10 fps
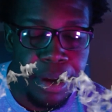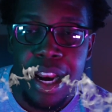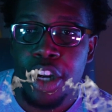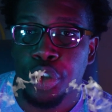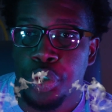I'm
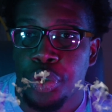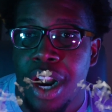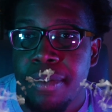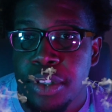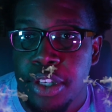going to actually
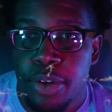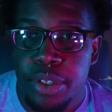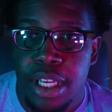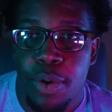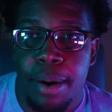travel to
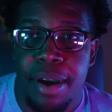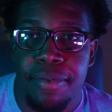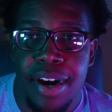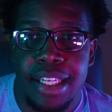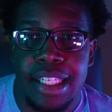go see one of
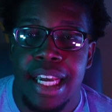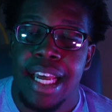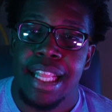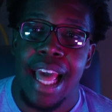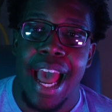my friends
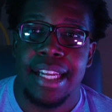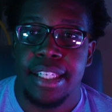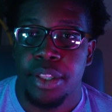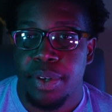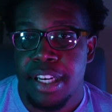that
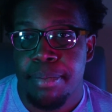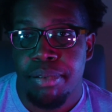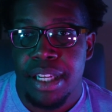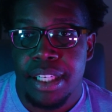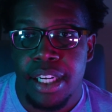has a
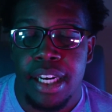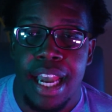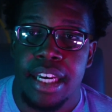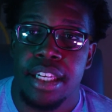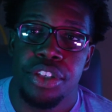3D
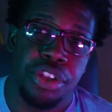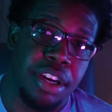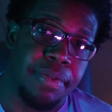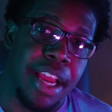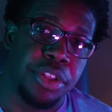printer. And he
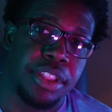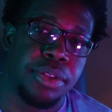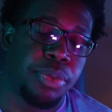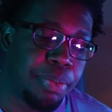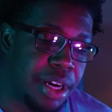should have
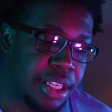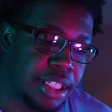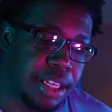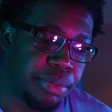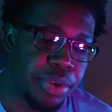actually
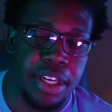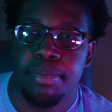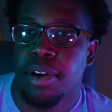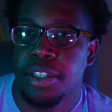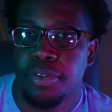printed some
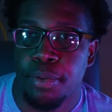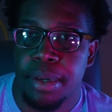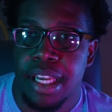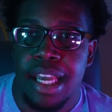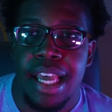3D parts
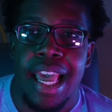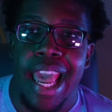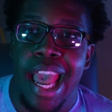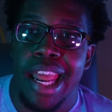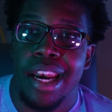for me.
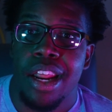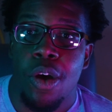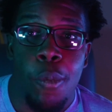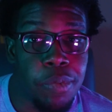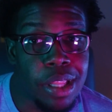And
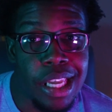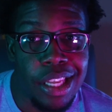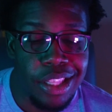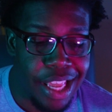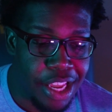
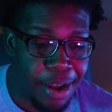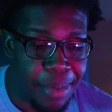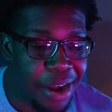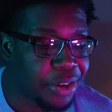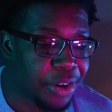hopefully they
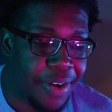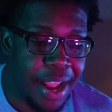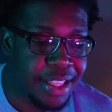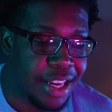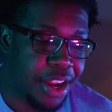come out
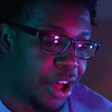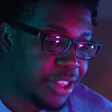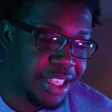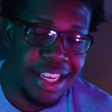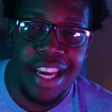correct and
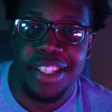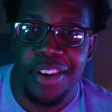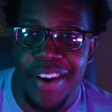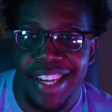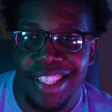all the size
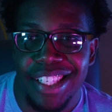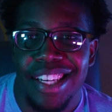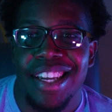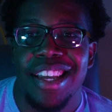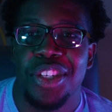
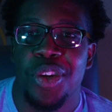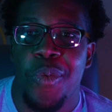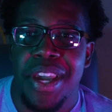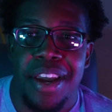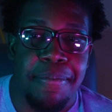correctly,
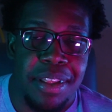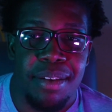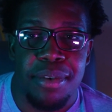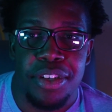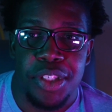so we can put
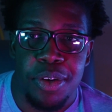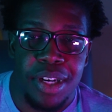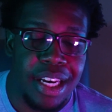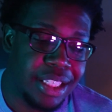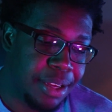them on the
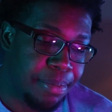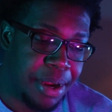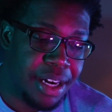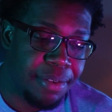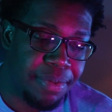drone and
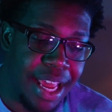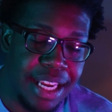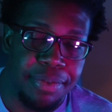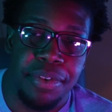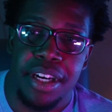compare the
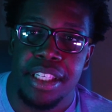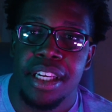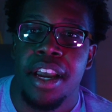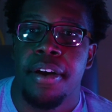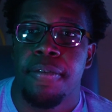flight
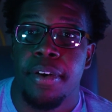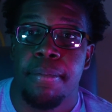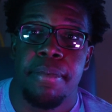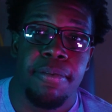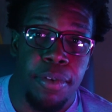footage
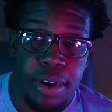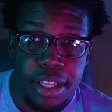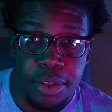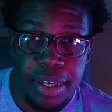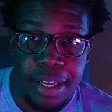from before
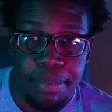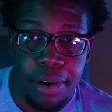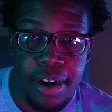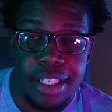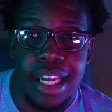the 3D
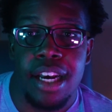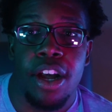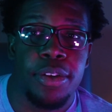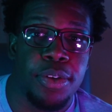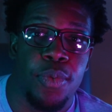parts and
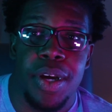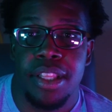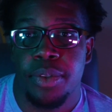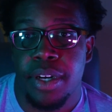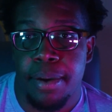also
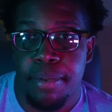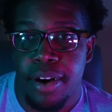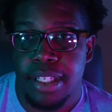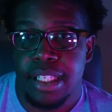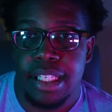with the 3D
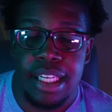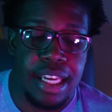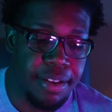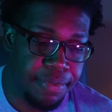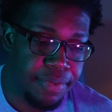parts and
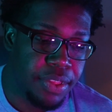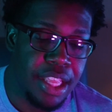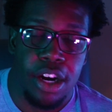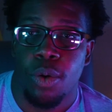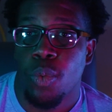see if
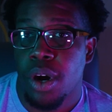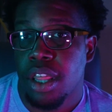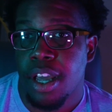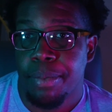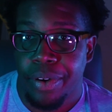they are
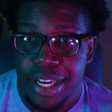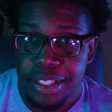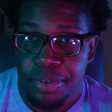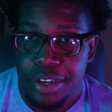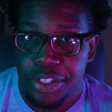worth
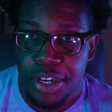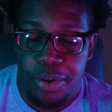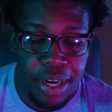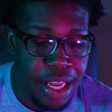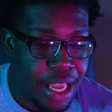upgrades for the
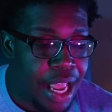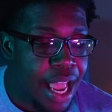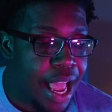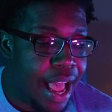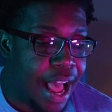drone.
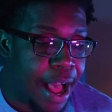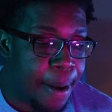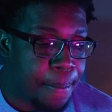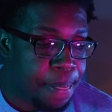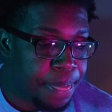
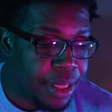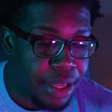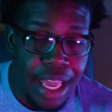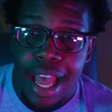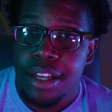
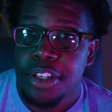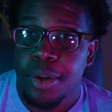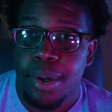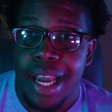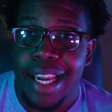Yeah,
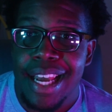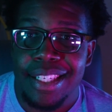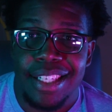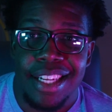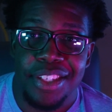so I
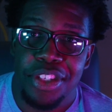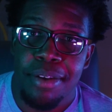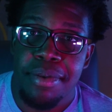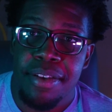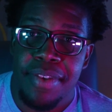guess let's
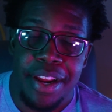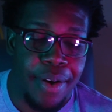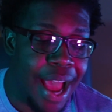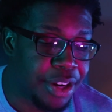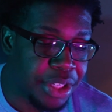jump in the
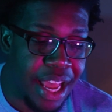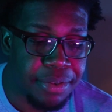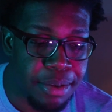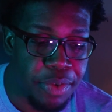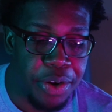video. I actually
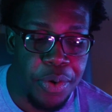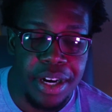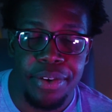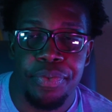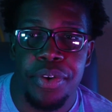have some
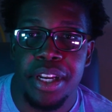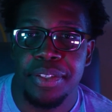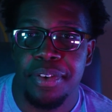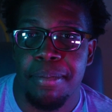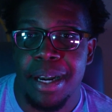recorded
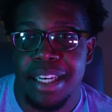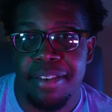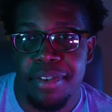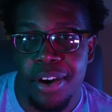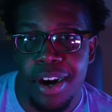footage from my
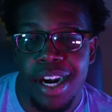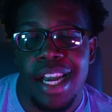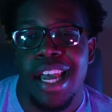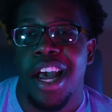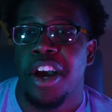
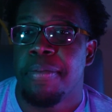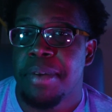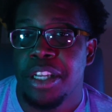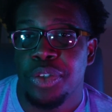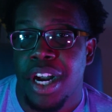DVR
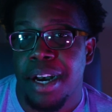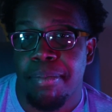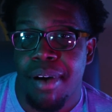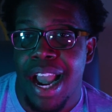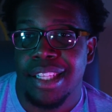on me trying
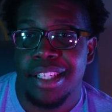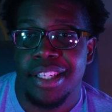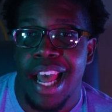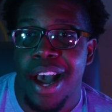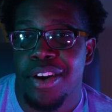to
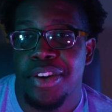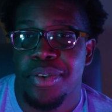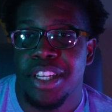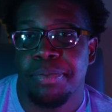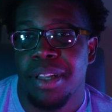practice how to
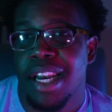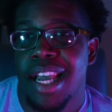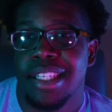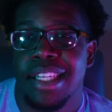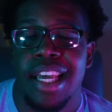do the split
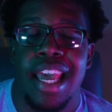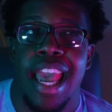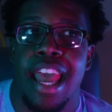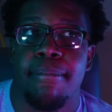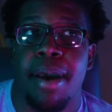S
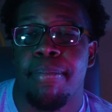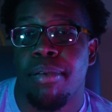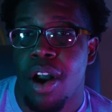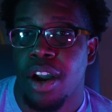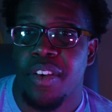and my
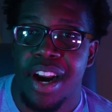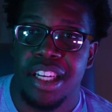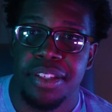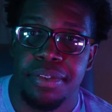progress